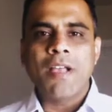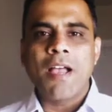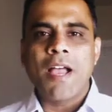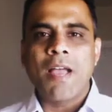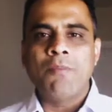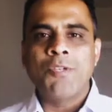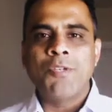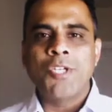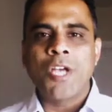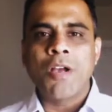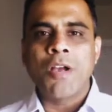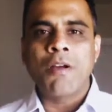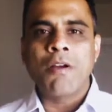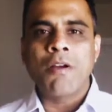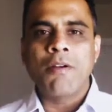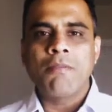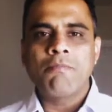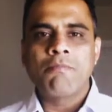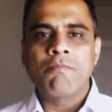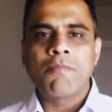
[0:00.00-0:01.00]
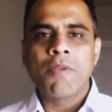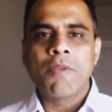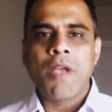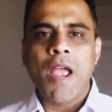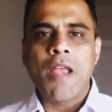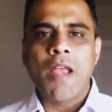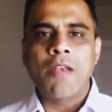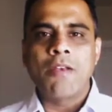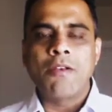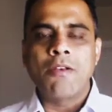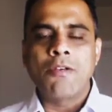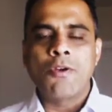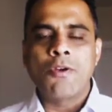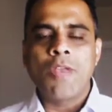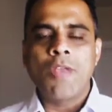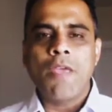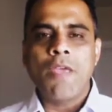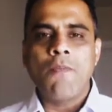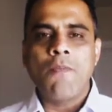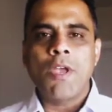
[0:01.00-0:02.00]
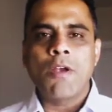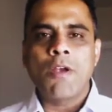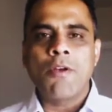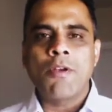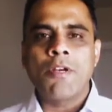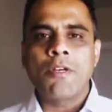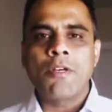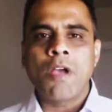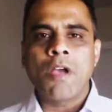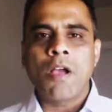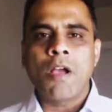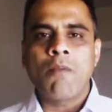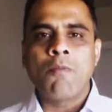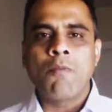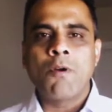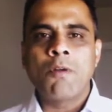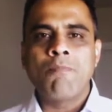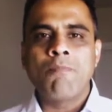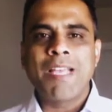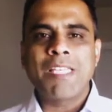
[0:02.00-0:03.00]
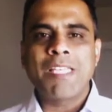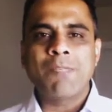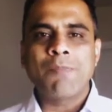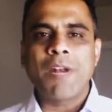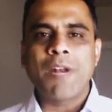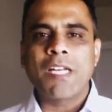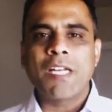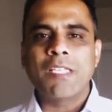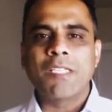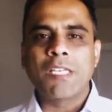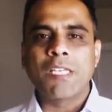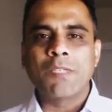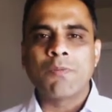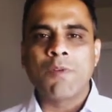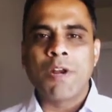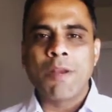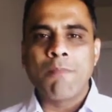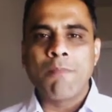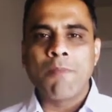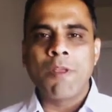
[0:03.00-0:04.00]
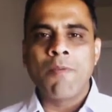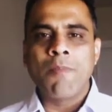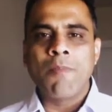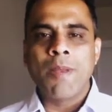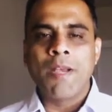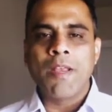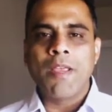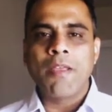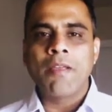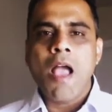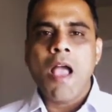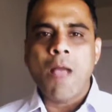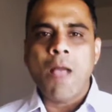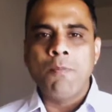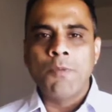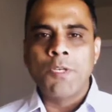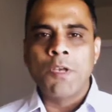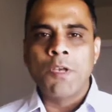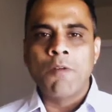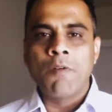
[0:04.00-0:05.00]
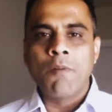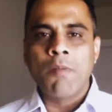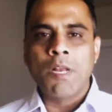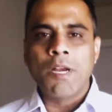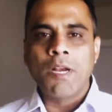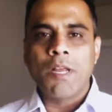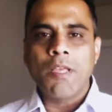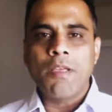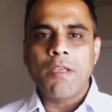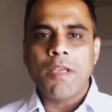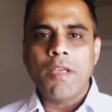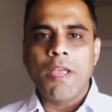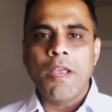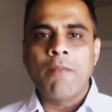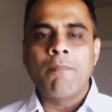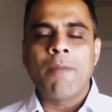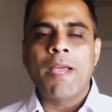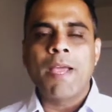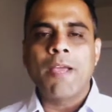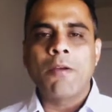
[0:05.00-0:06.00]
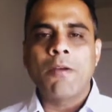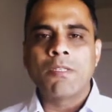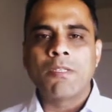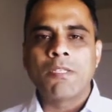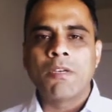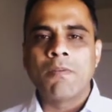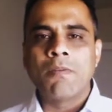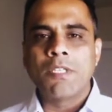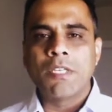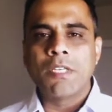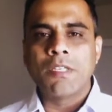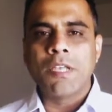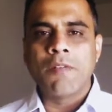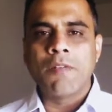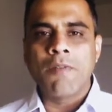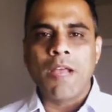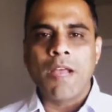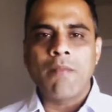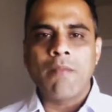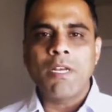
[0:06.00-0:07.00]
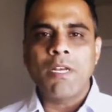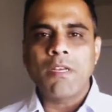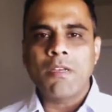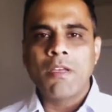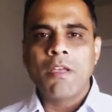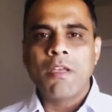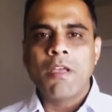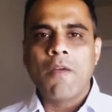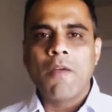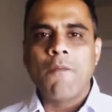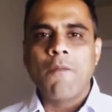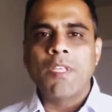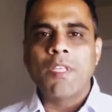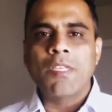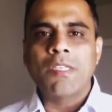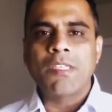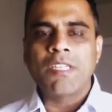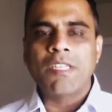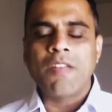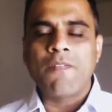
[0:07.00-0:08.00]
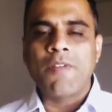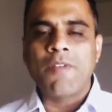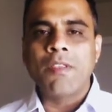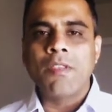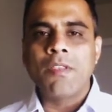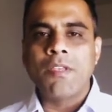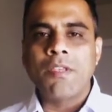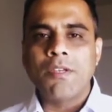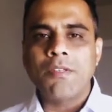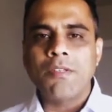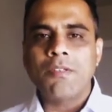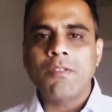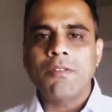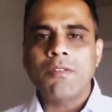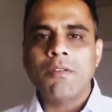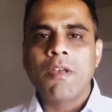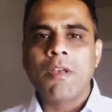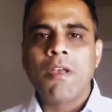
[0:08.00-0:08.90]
I'm Shankar, and today we are going to talk about best practices for implementing observability in microservices environment with Stefan Thies.